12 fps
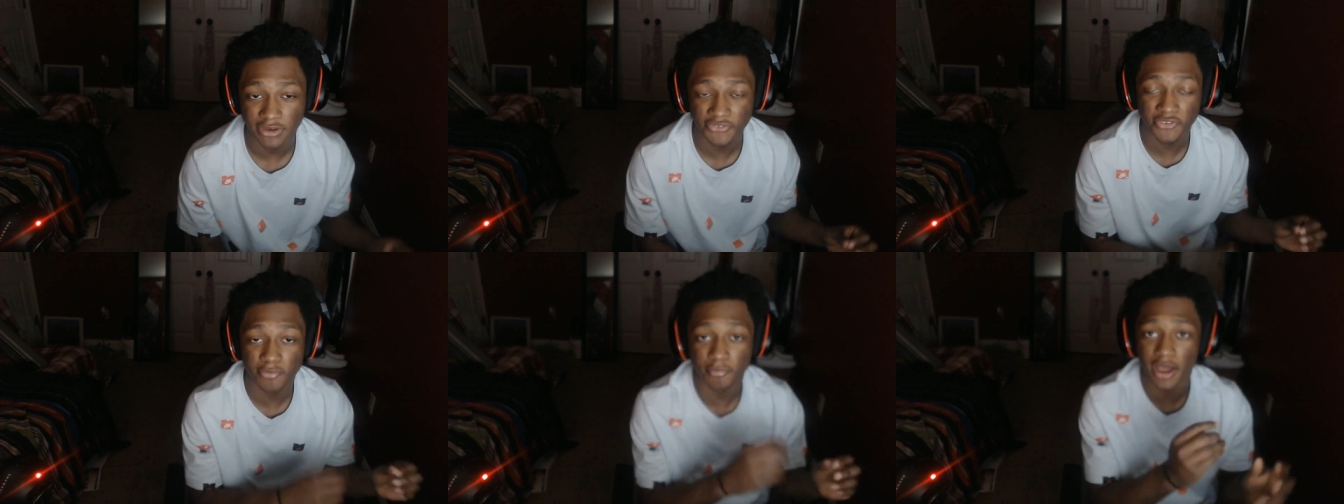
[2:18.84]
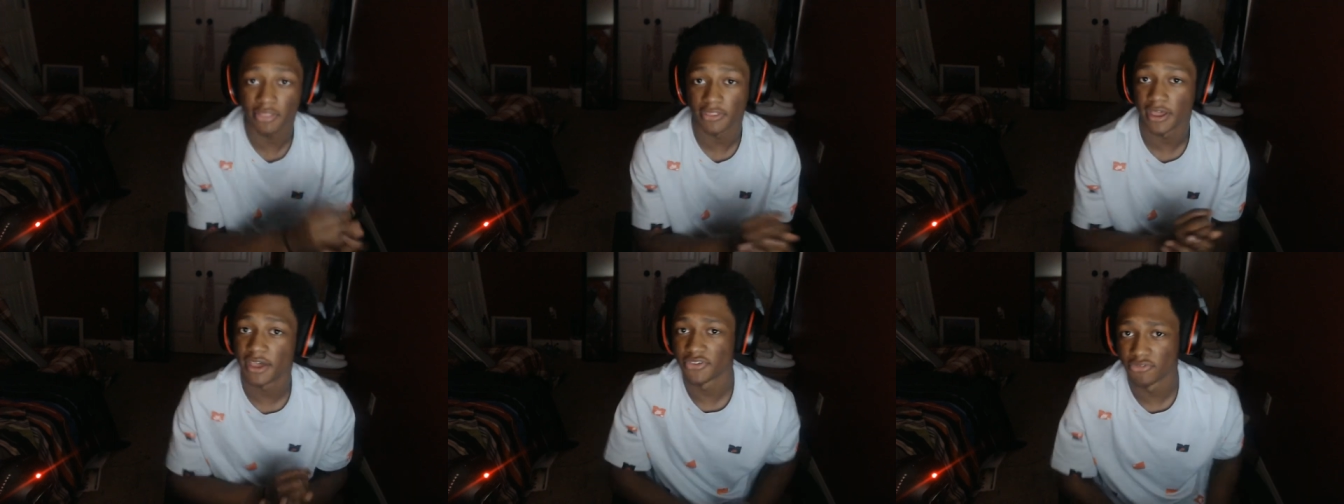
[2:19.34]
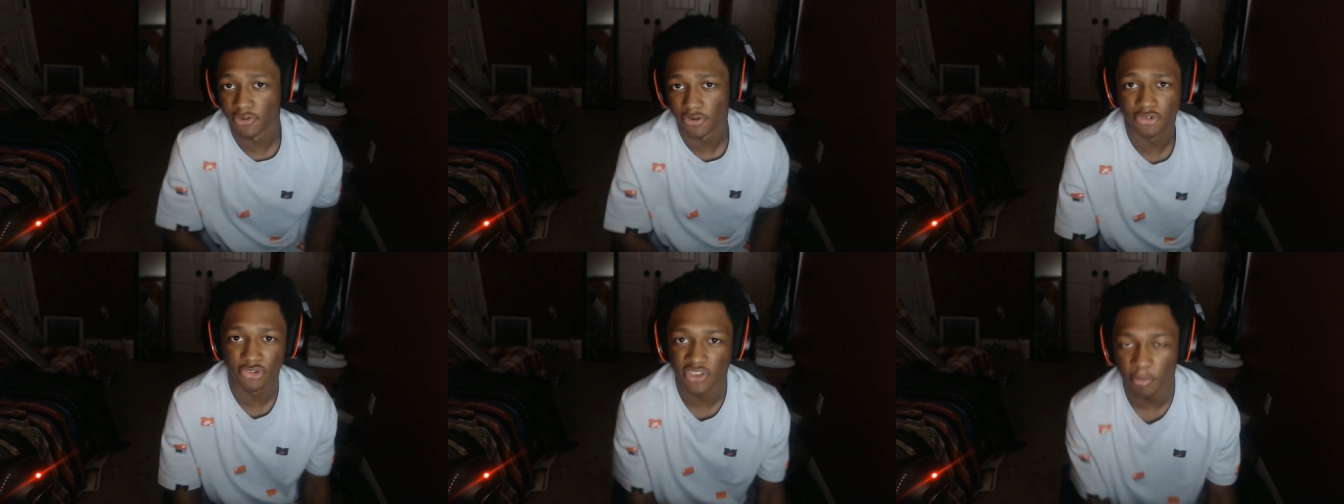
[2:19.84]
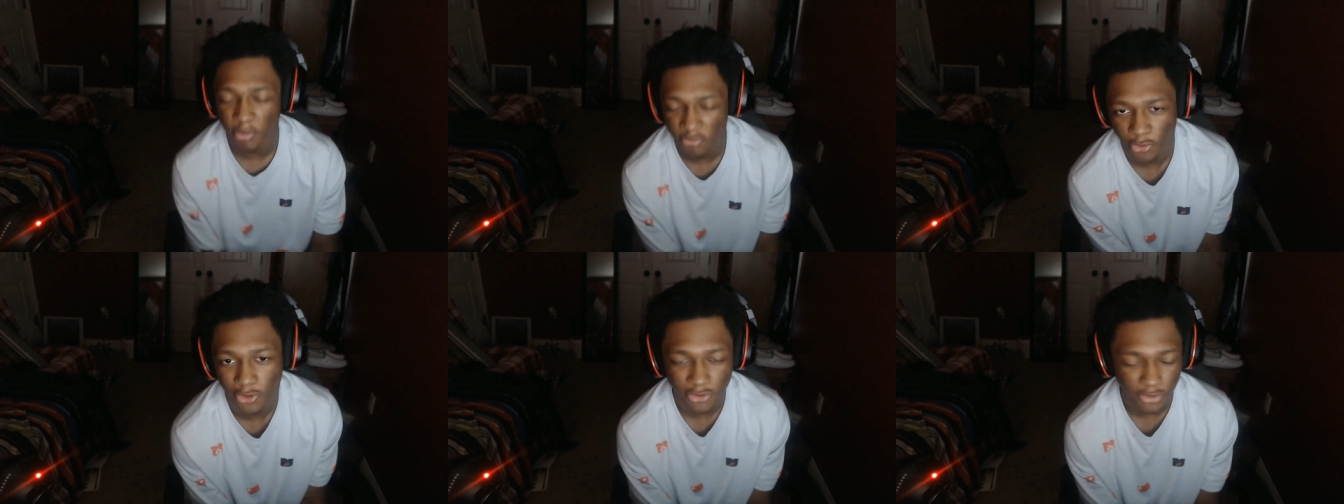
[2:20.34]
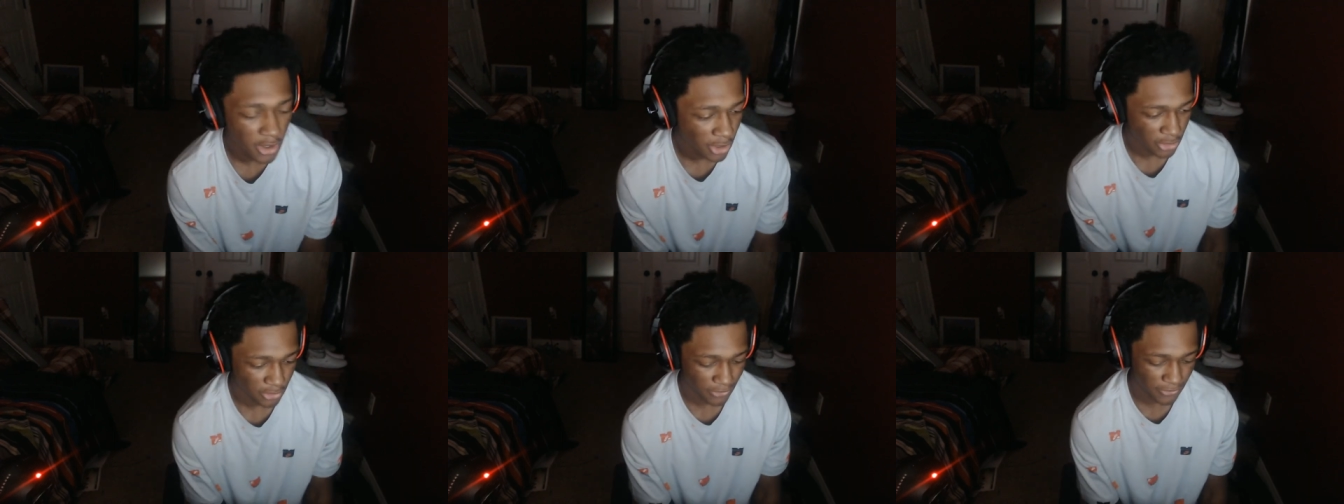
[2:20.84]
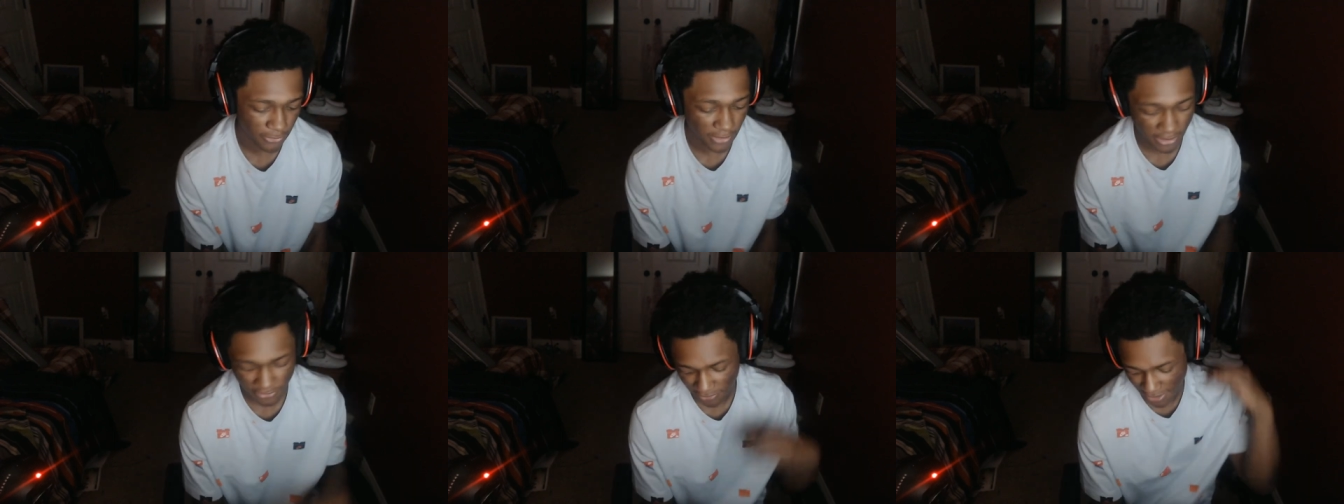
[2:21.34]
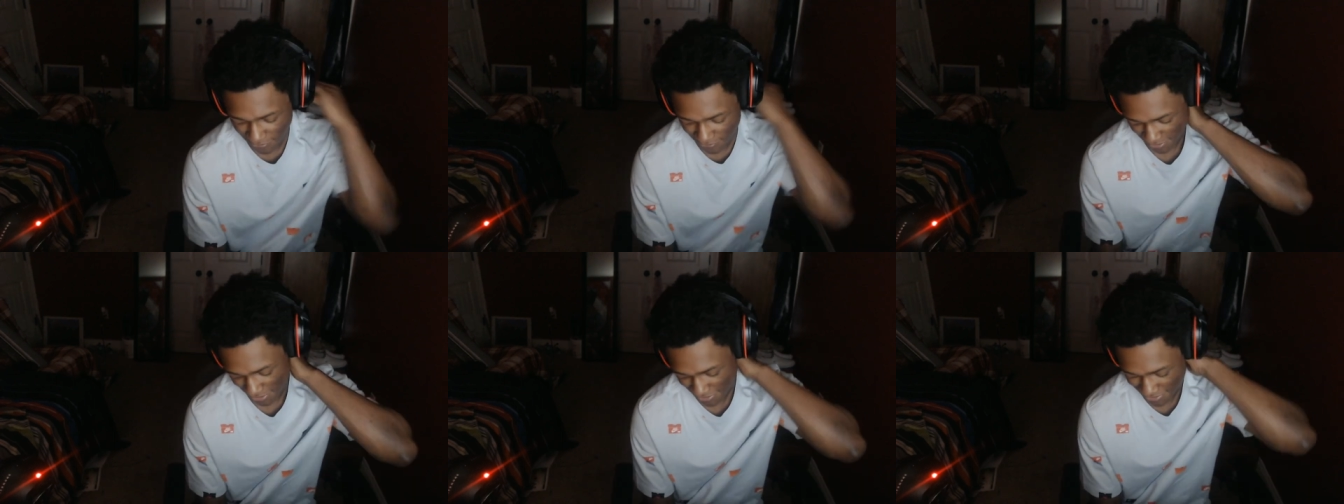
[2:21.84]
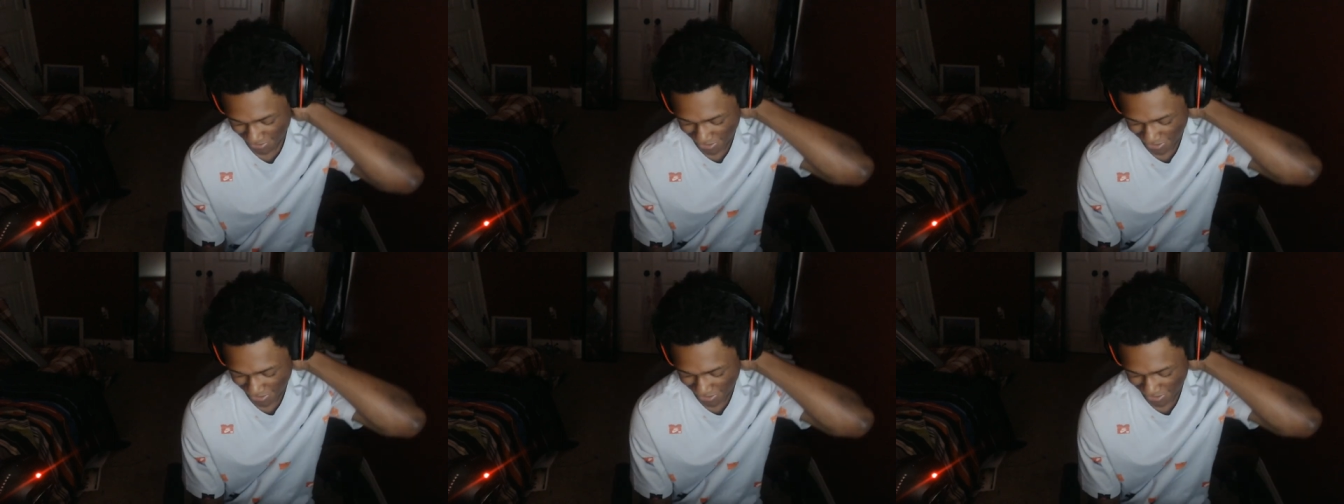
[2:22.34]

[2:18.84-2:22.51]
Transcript: this is my last official summon for 2019.